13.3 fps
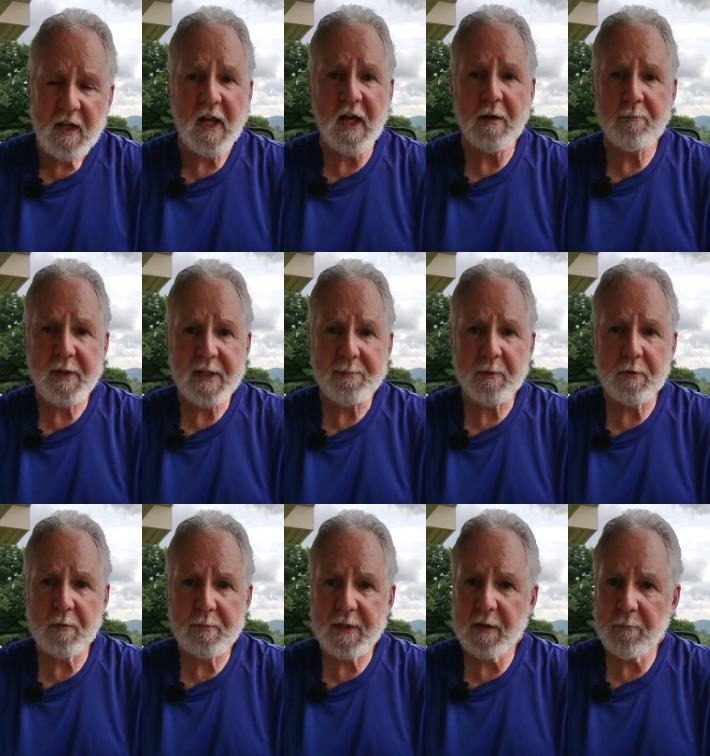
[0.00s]
And people were
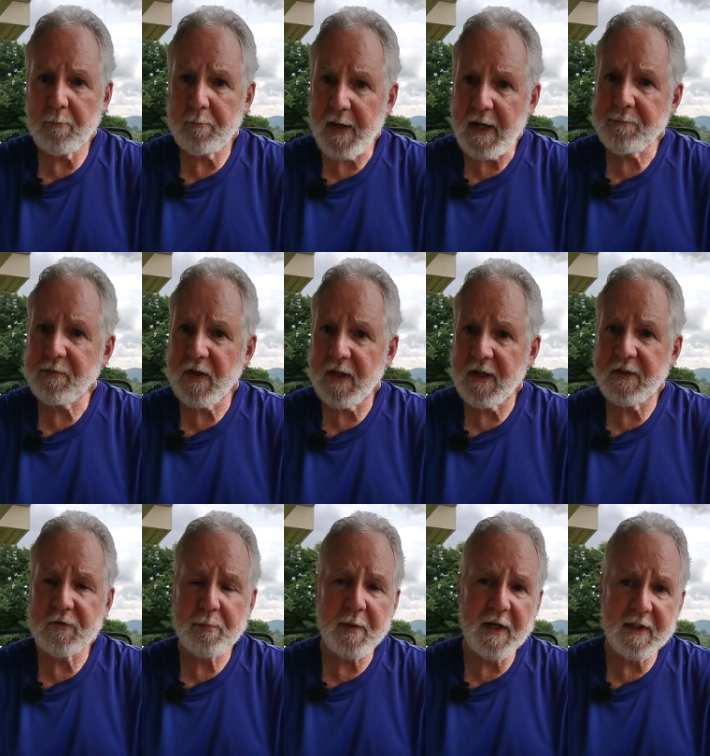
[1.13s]
being
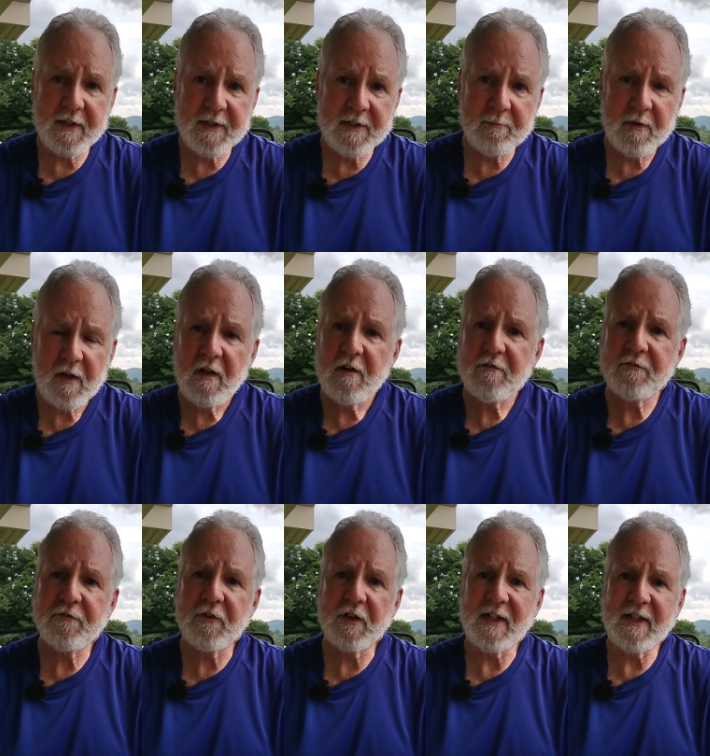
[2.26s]
baptized by him
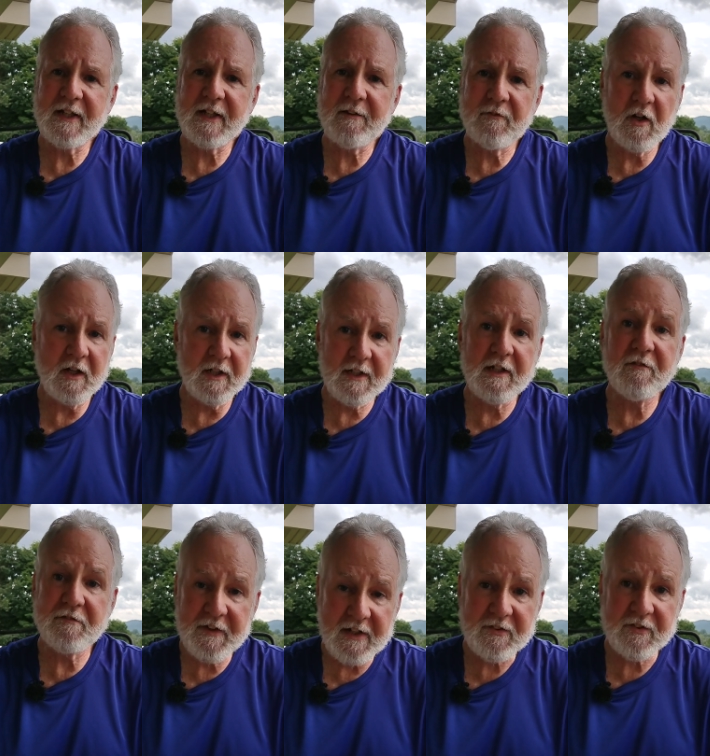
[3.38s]
for uh,
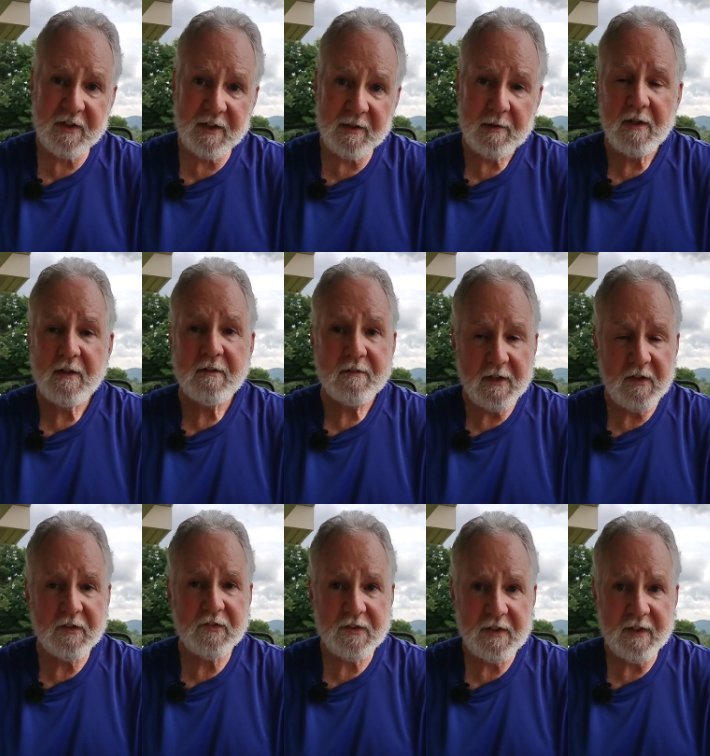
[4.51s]
confessing their
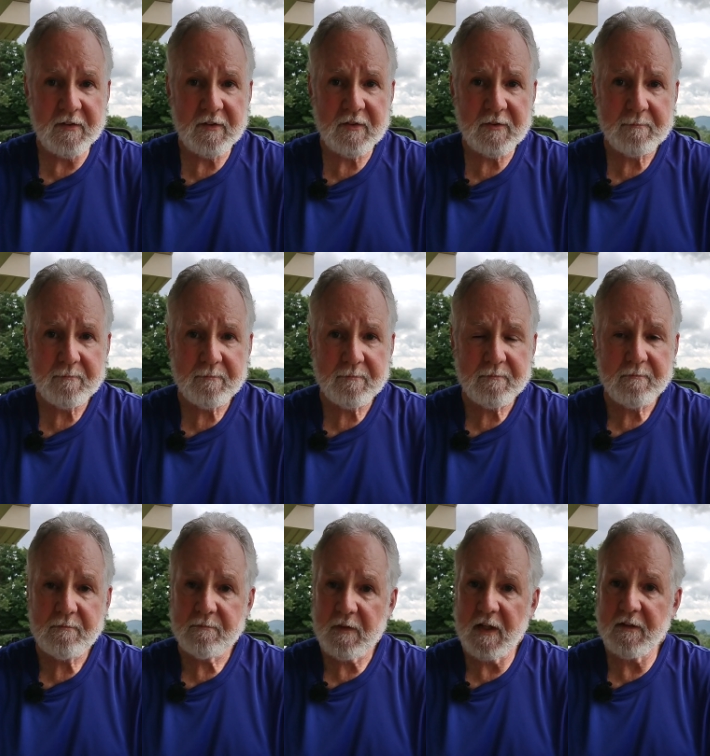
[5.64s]
sins.
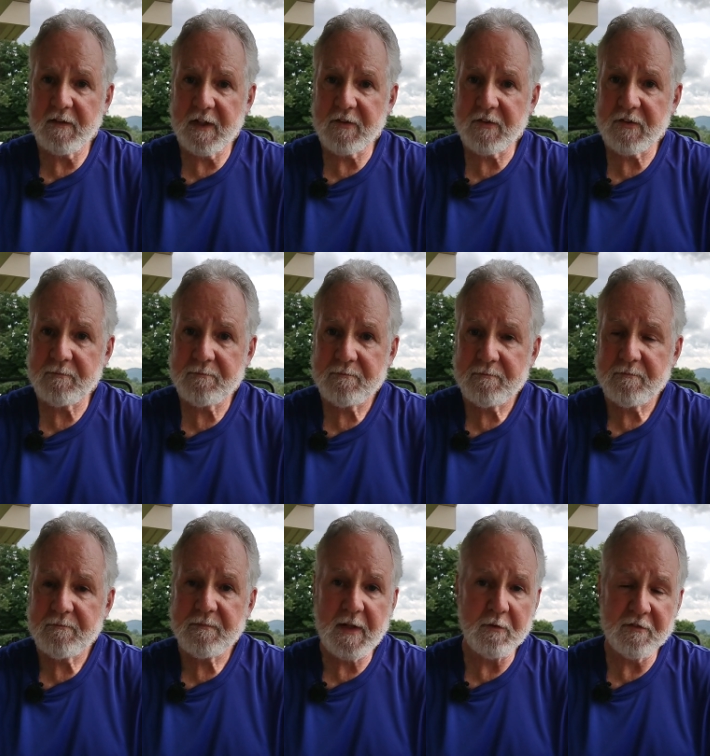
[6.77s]
And thus,
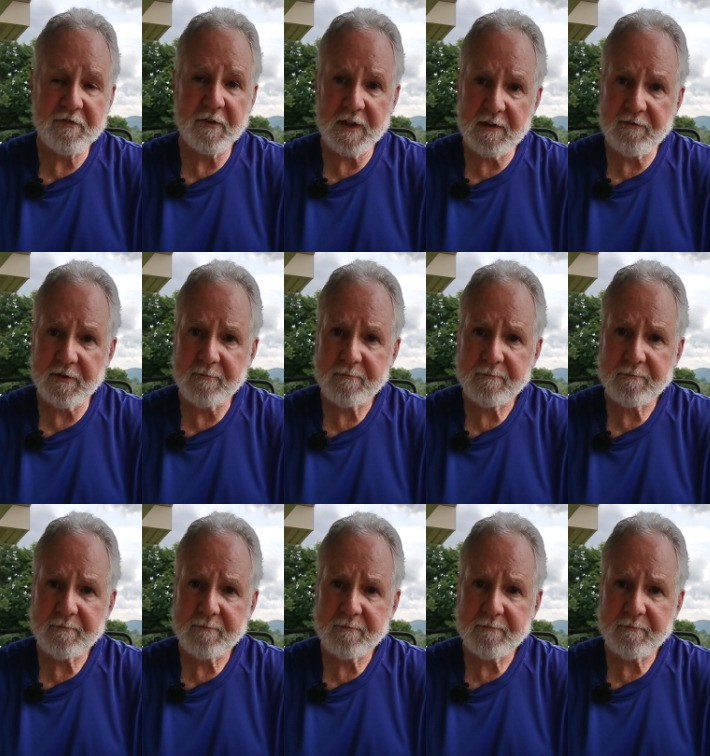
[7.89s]
they were forgiven.